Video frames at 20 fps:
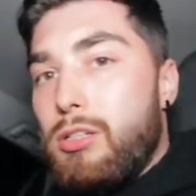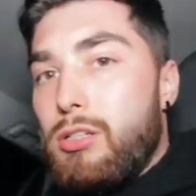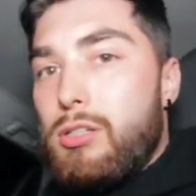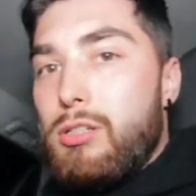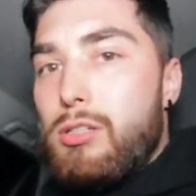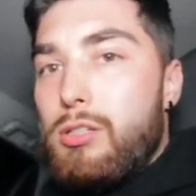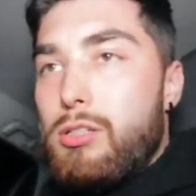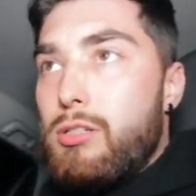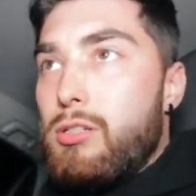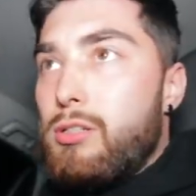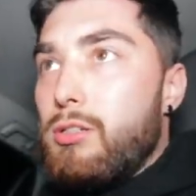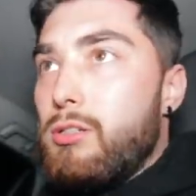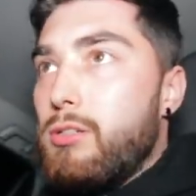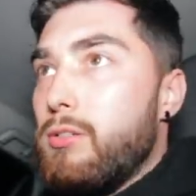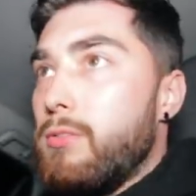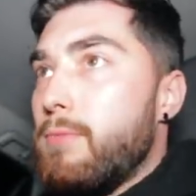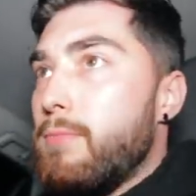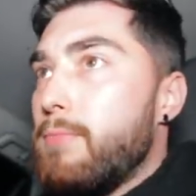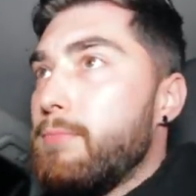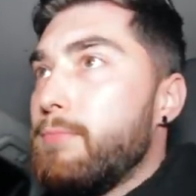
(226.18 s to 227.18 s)

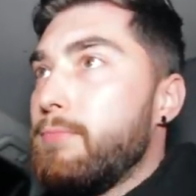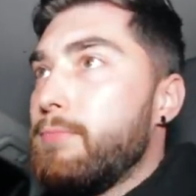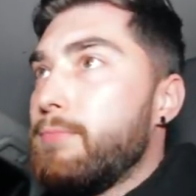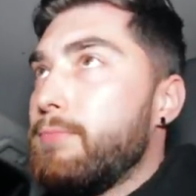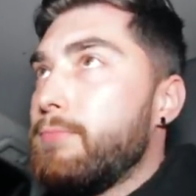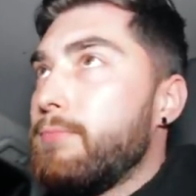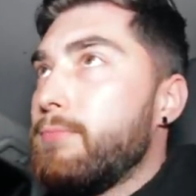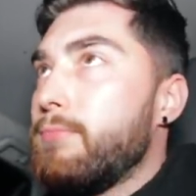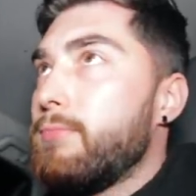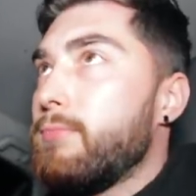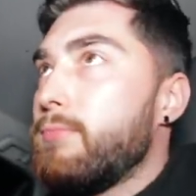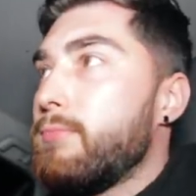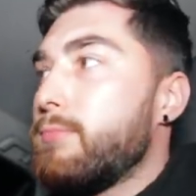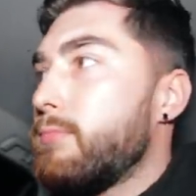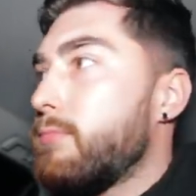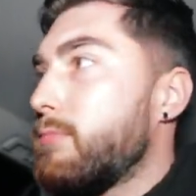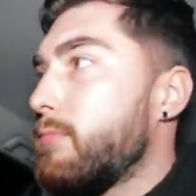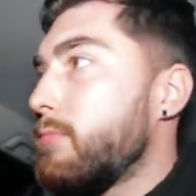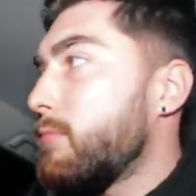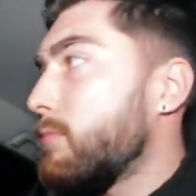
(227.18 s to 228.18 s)

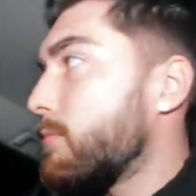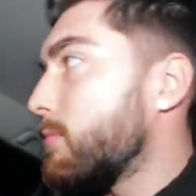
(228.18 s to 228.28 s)
No words are spoken by the person on screen.